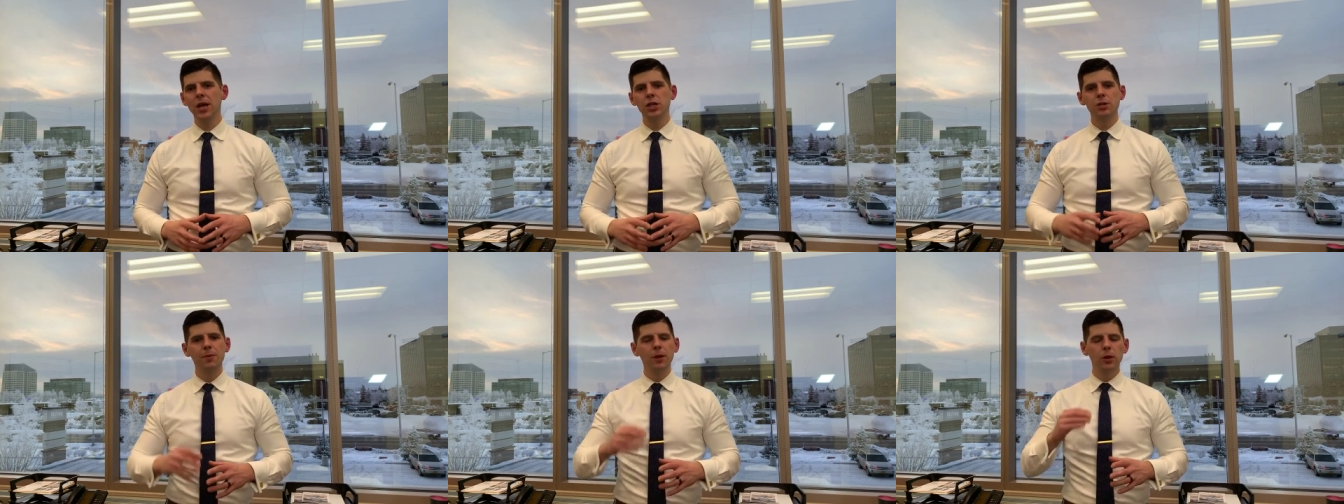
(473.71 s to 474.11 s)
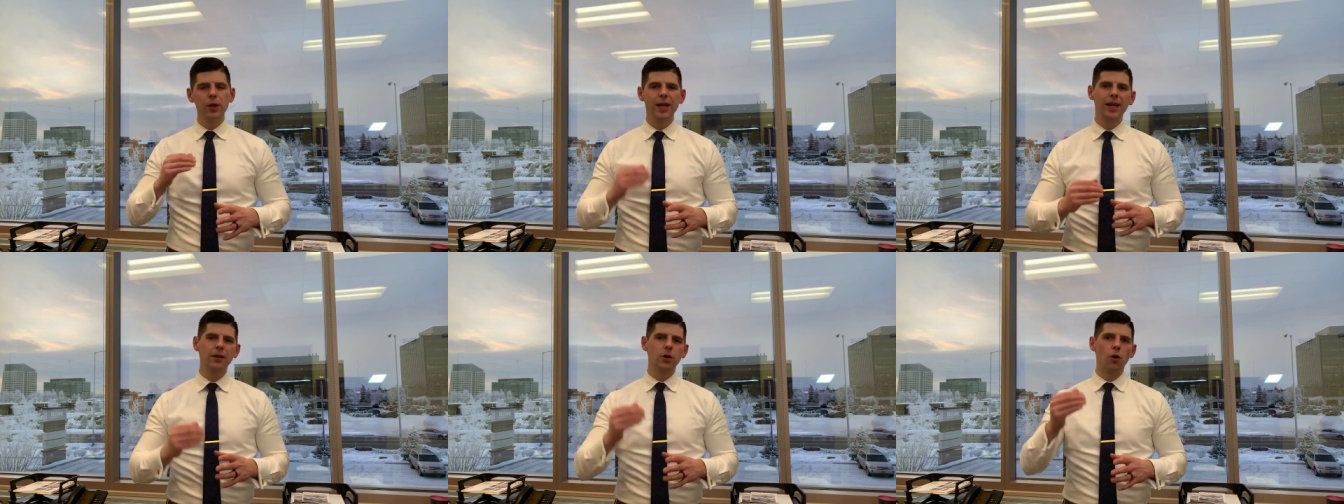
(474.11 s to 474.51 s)
to be
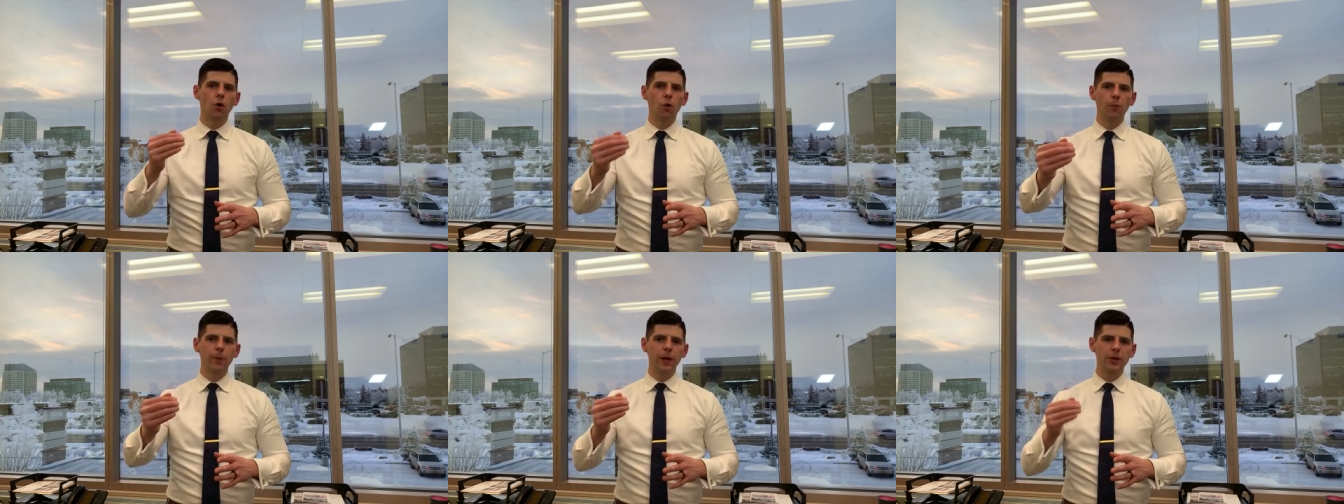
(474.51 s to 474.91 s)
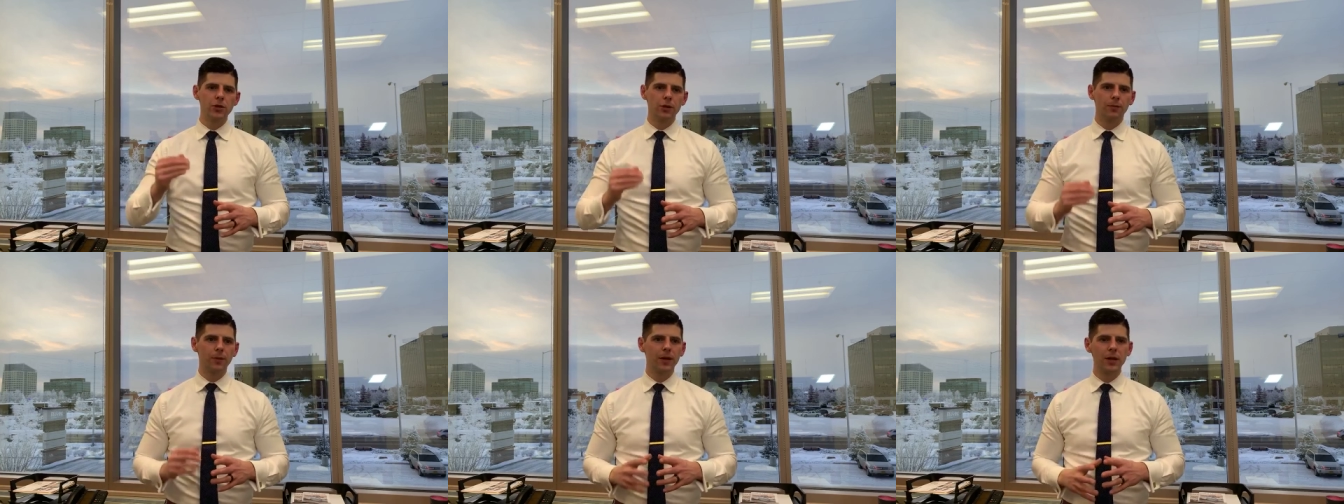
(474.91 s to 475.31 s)
looking at the whole
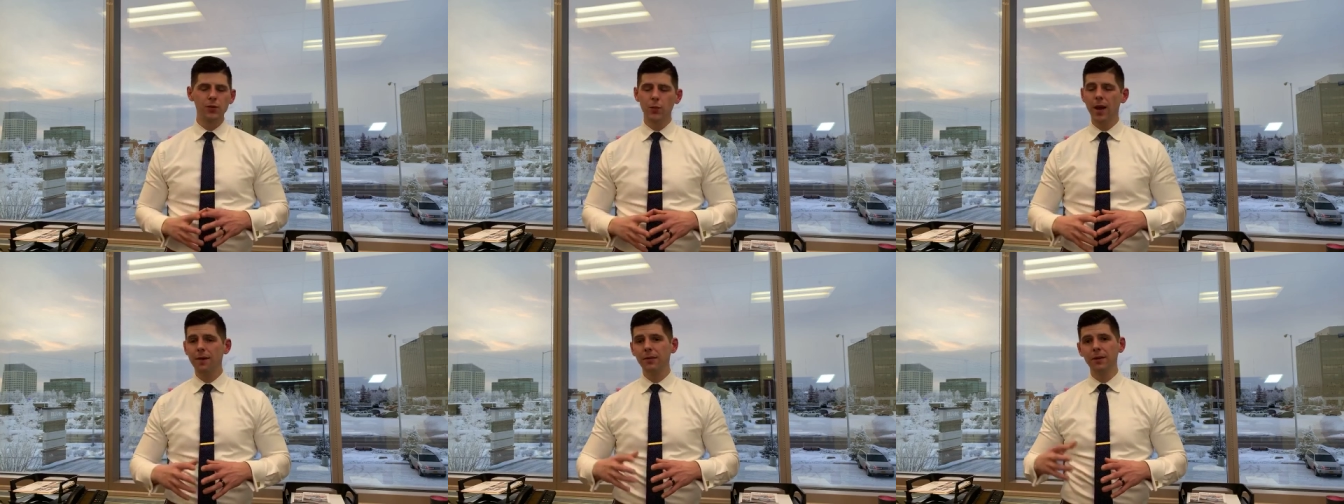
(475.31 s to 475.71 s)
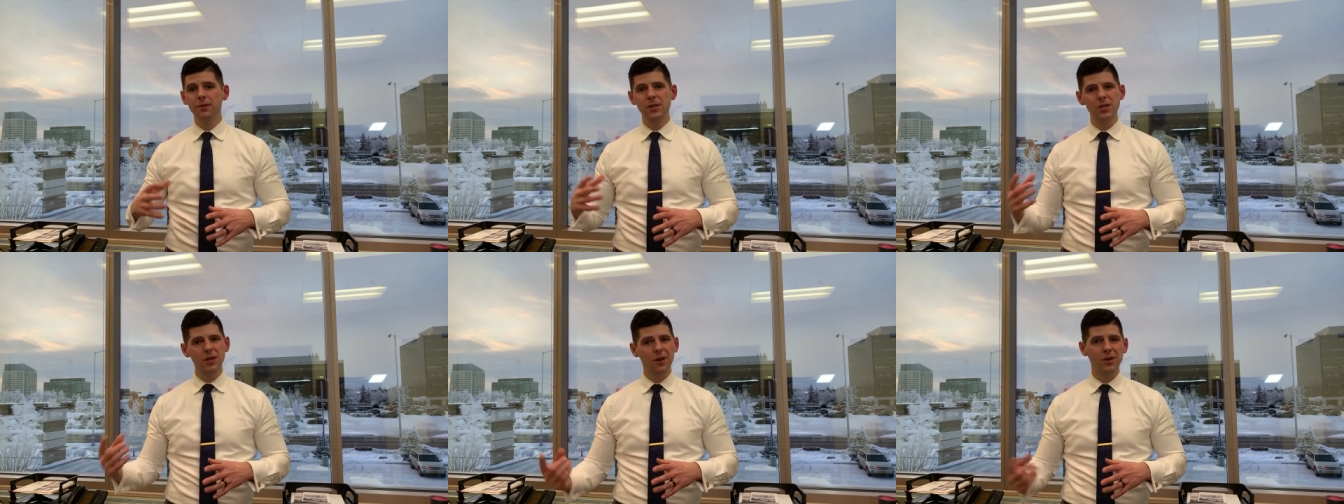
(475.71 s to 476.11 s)
picture, because we haven't
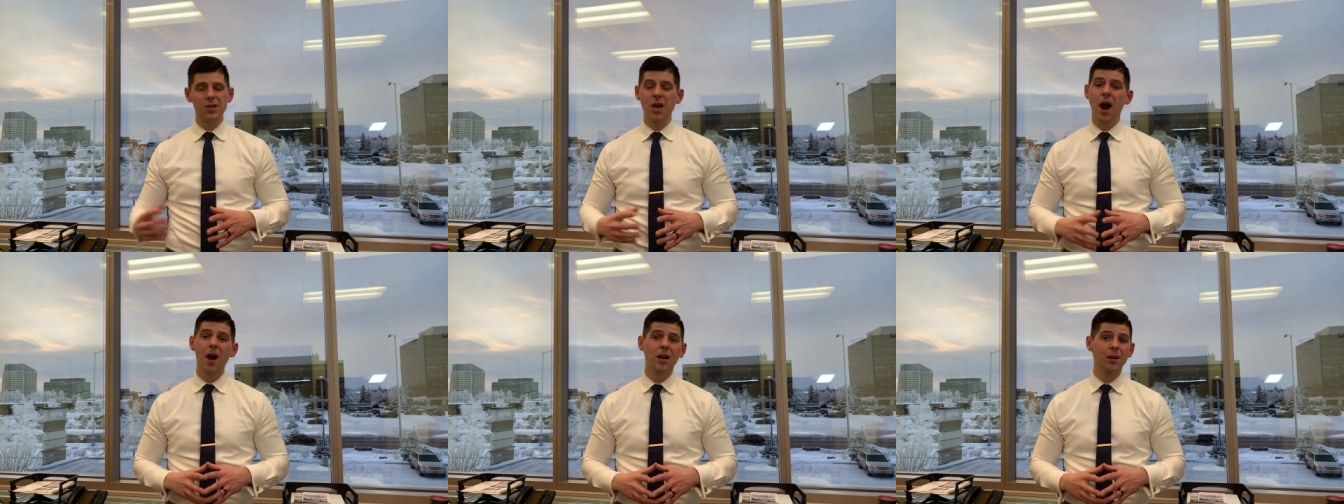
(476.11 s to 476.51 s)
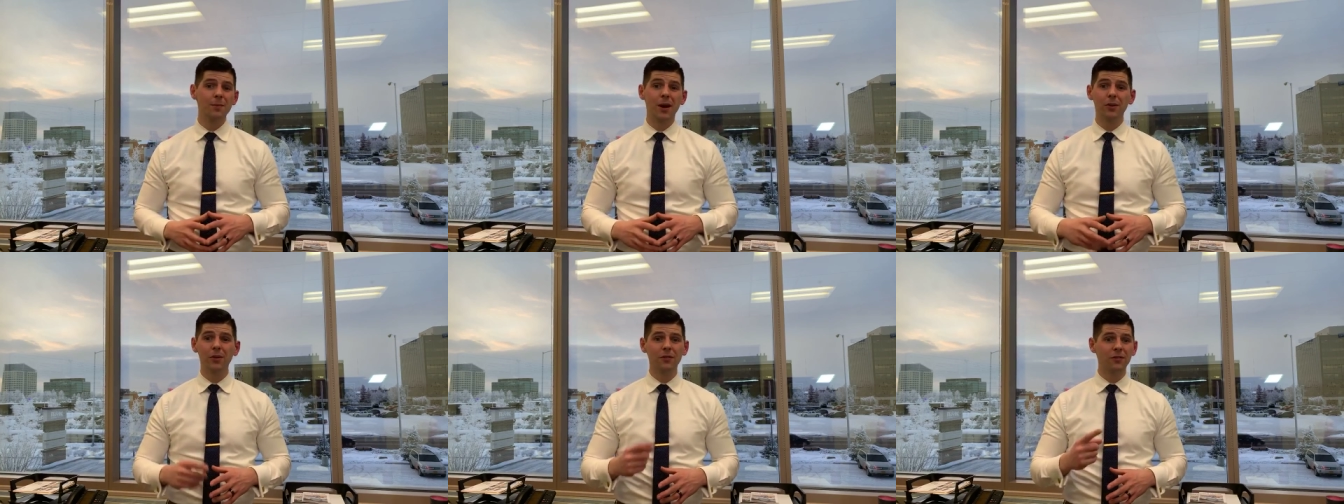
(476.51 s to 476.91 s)
even started talking
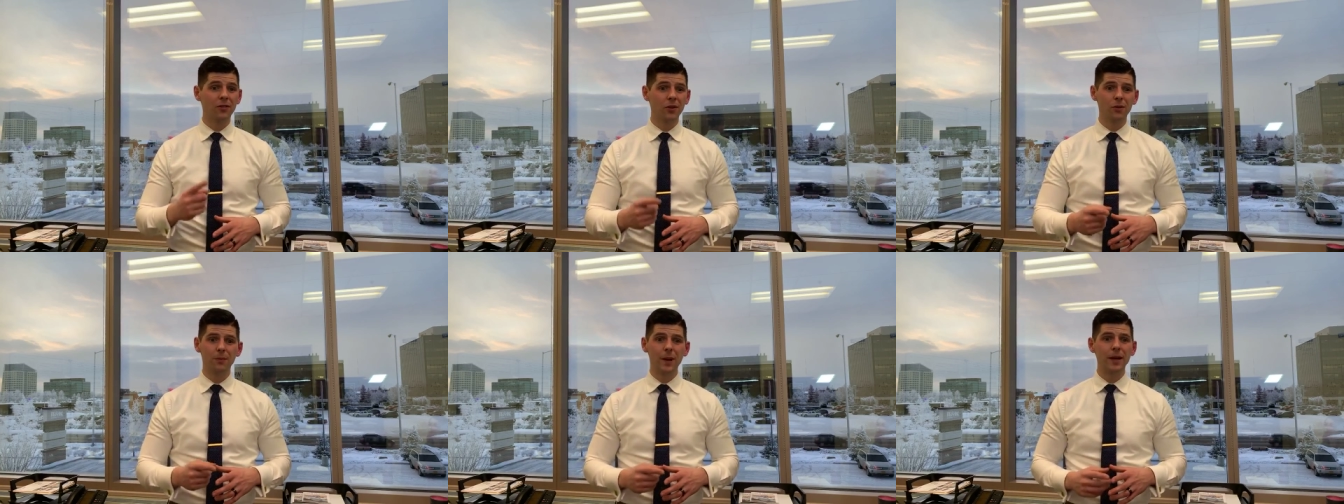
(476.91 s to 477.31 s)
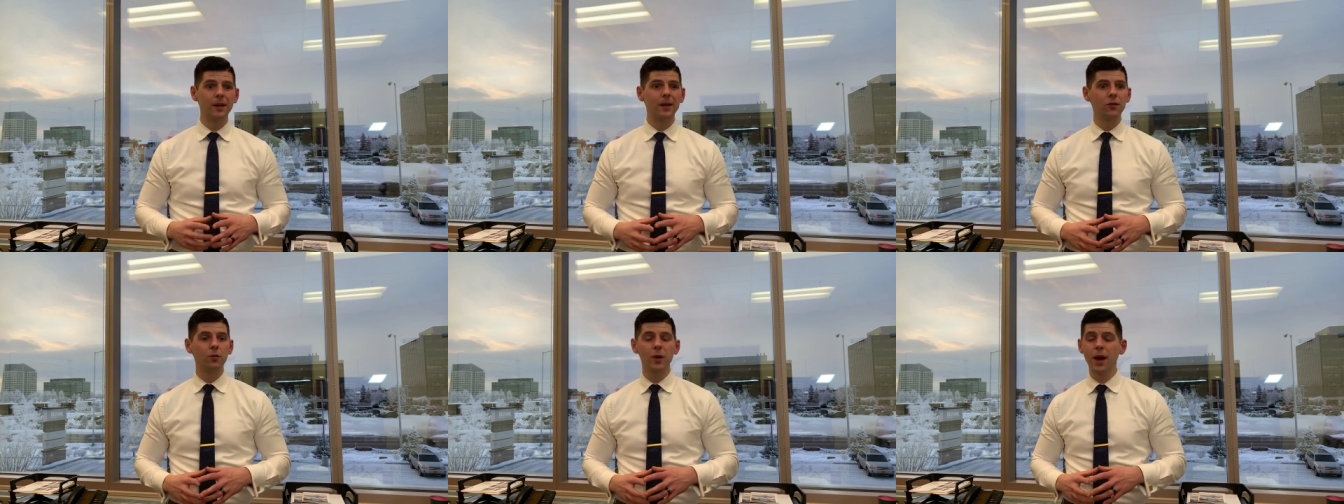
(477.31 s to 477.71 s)
about deferred maintenance.